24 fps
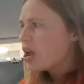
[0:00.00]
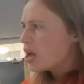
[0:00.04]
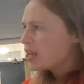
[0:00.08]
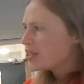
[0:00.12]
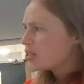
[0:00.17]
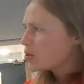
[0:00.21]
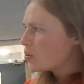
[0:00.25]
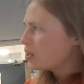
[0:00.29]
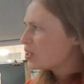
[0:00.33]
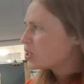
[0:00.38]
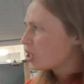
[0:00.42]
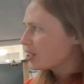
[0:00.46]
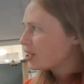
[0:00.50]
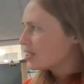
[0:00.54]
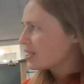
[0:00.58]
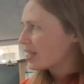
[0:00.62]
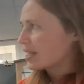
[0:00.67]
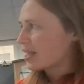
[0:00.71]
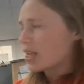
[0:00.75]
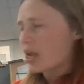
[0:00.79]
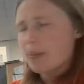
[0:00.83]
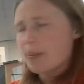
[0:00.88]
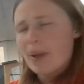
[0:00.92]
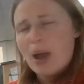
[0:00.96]
So we're just
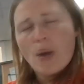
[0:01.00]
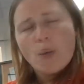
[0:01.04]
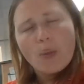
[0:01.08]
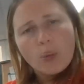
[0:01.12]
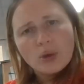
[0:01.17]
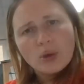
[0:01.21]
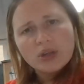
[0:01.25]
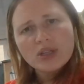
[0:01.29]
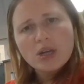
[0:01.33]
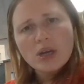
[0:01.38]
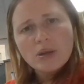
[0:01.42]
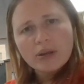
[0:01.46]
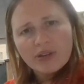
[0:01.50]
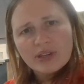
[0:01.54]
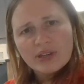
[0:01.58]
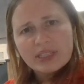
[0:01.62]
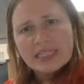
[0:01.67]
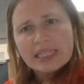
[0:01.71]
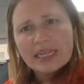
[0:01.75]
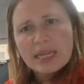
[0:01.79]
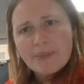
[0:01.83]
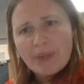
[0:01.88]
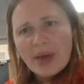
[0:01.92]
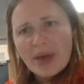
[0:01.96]
thinking about what a
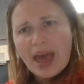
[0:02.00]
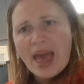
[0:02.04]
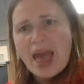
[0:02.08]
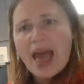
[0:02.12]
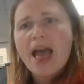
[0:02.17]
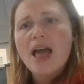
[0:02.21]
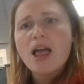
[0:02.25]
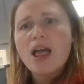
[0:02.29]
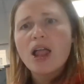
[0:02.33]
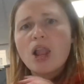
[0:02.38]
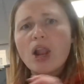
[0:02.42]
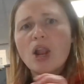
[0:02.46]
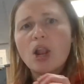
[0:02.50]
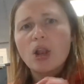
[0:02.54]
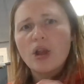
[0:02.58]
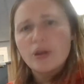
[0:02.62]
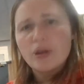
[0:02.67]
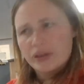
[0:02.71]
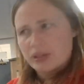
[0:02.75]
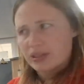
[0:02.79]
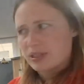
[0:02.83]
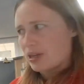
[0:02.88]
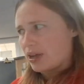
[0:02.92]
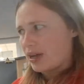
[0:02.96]
grizzly bear
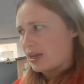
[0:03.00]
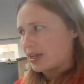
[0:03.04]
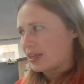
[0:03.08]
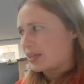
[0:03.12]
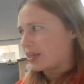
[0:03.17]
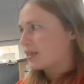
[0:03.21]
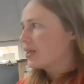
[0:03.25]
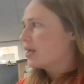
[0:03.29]
looks like.